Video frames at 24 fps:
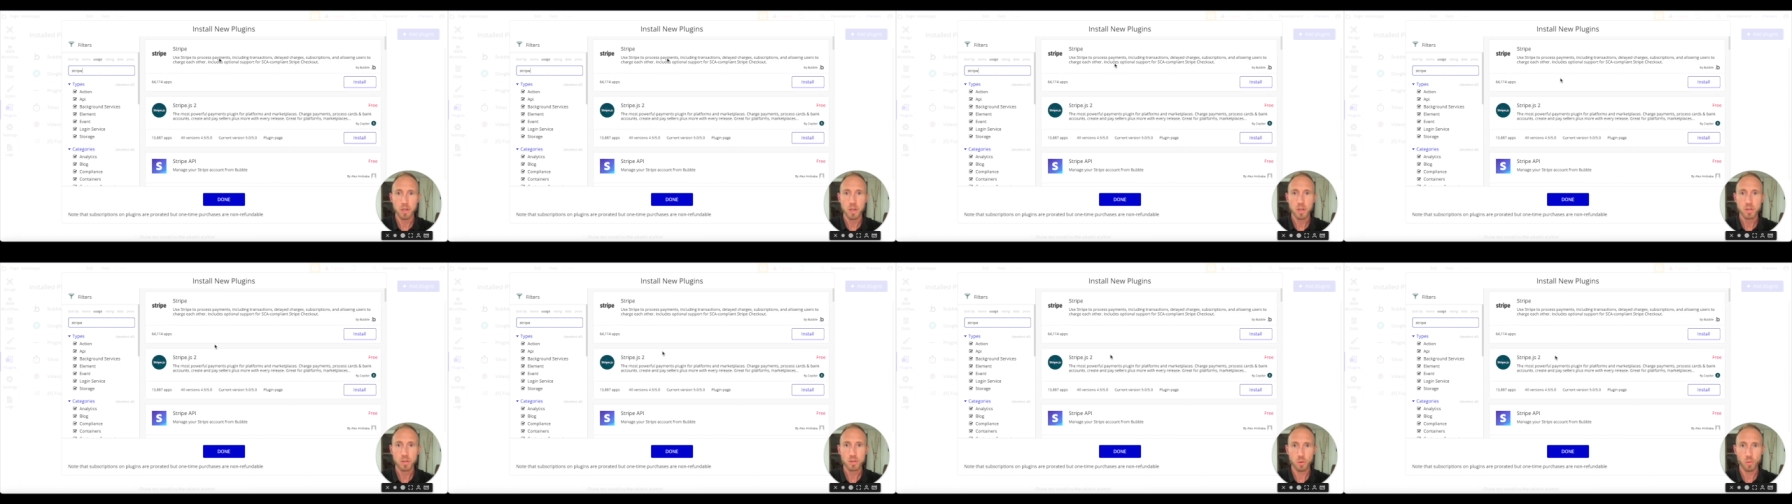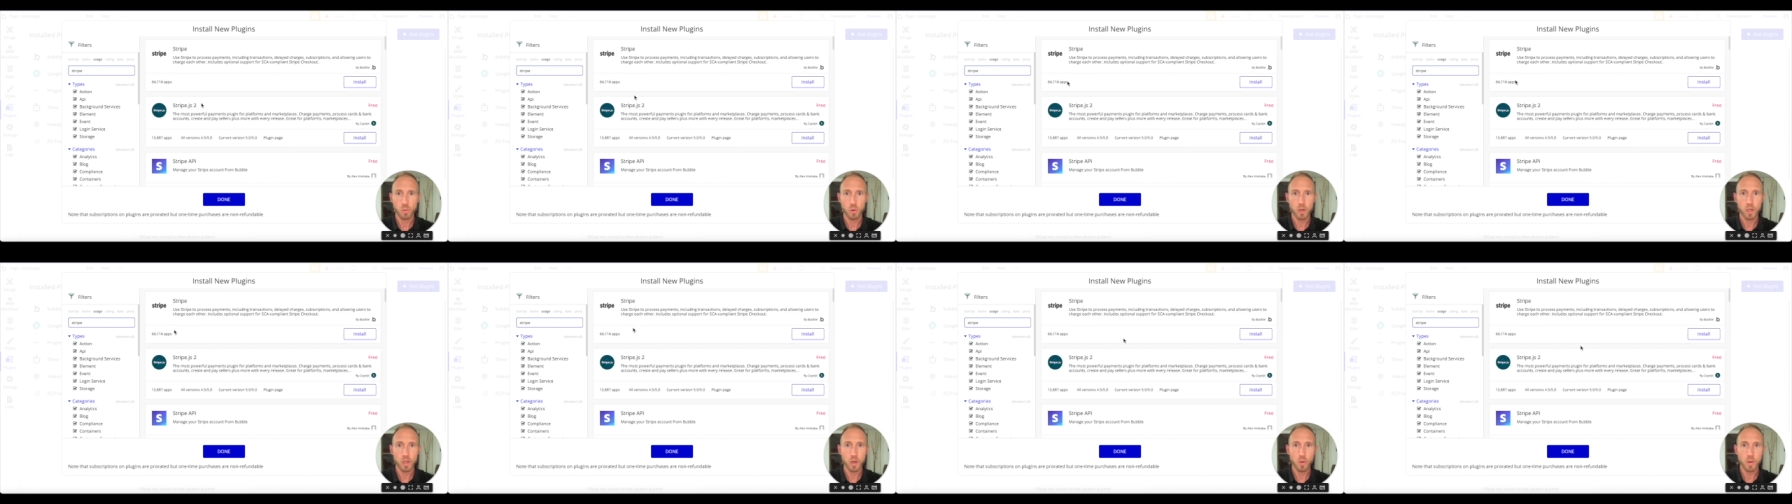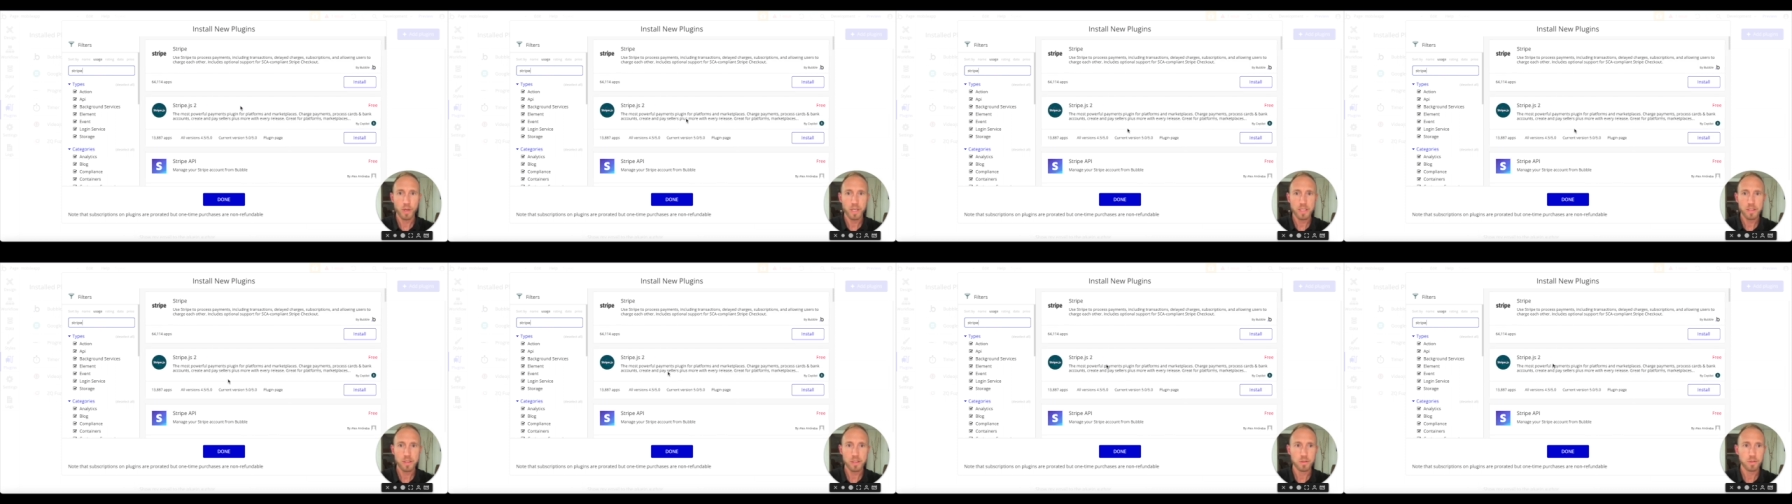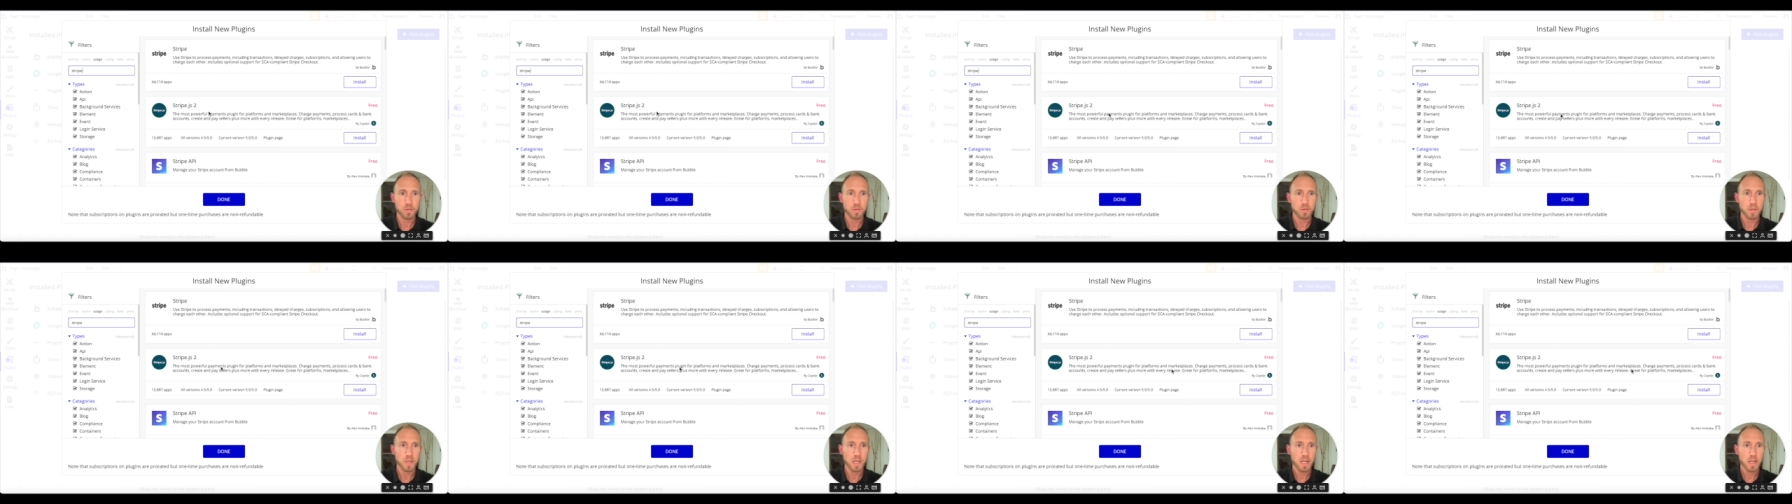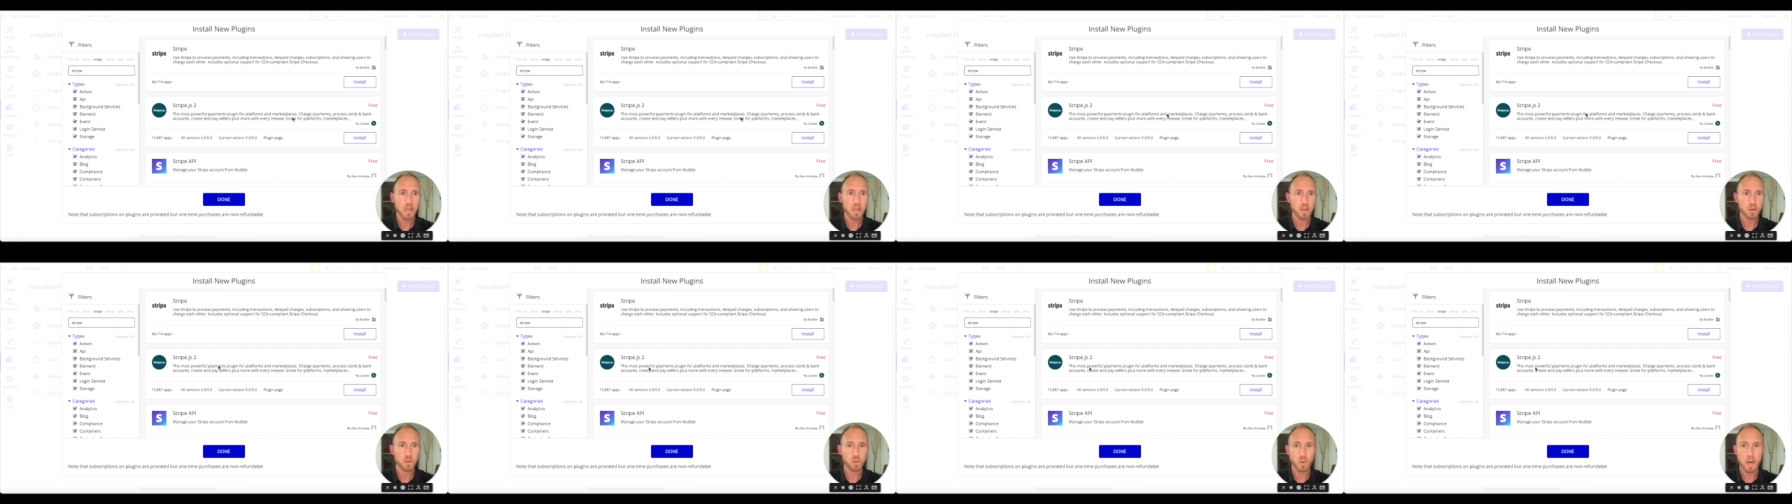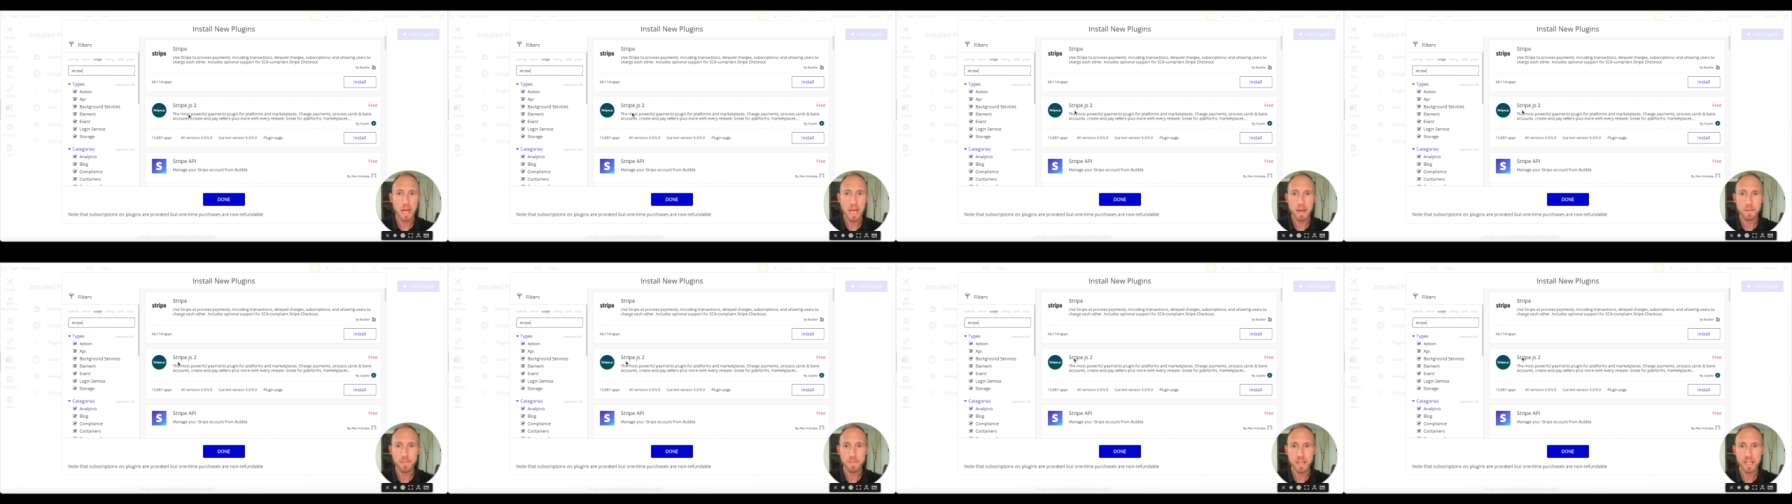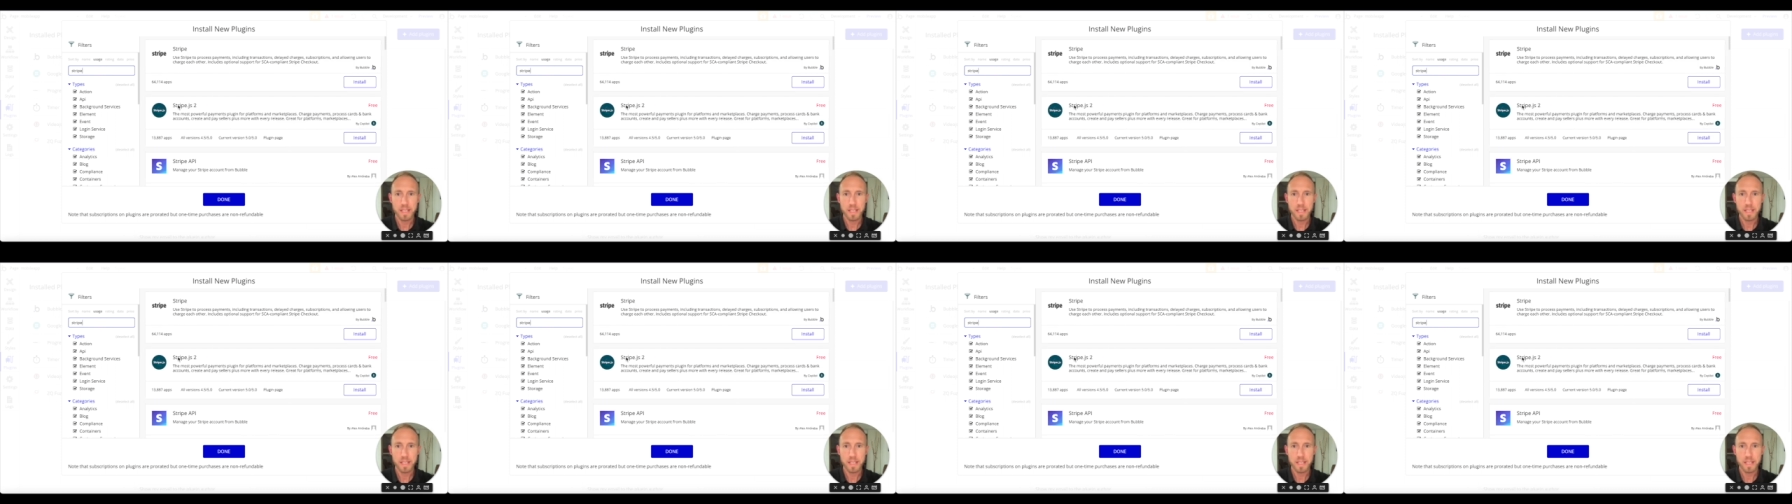So we're going to grab